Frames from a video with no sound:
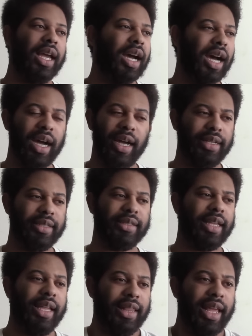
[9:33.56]

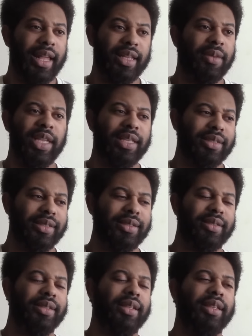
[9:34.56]

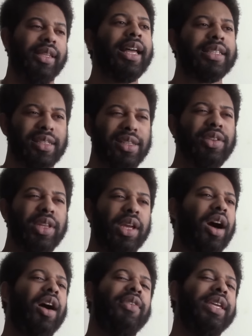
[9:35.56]
that's clearly
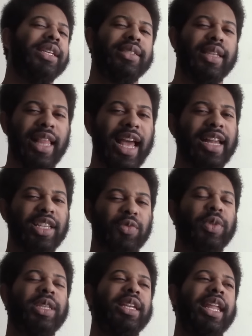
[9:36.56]
obvious that
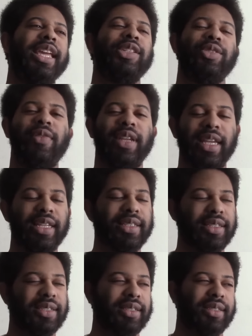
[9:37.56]
is what the nature of it
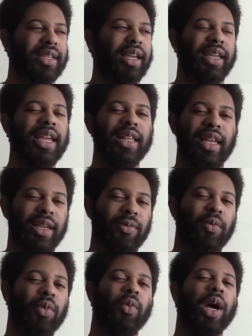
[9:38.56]
is, again, like,
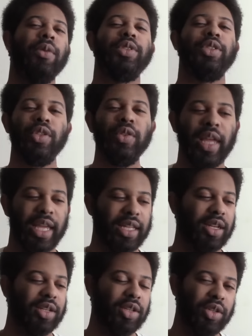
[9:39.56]
why would you do that?
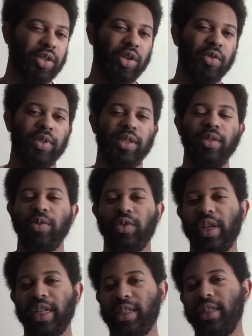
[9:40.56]
You know, you don't
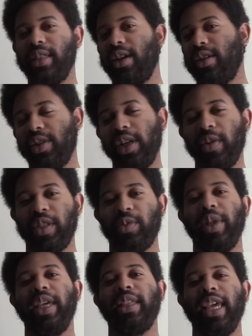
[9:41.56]
try to sit there and try to
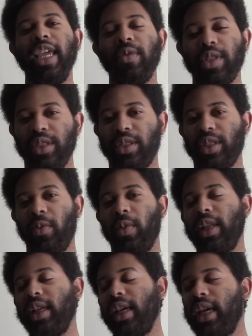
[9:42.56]
explain language to
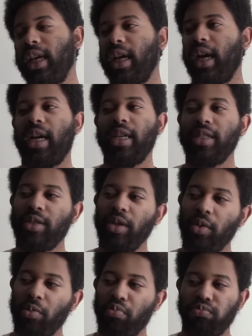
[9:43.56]
someone, so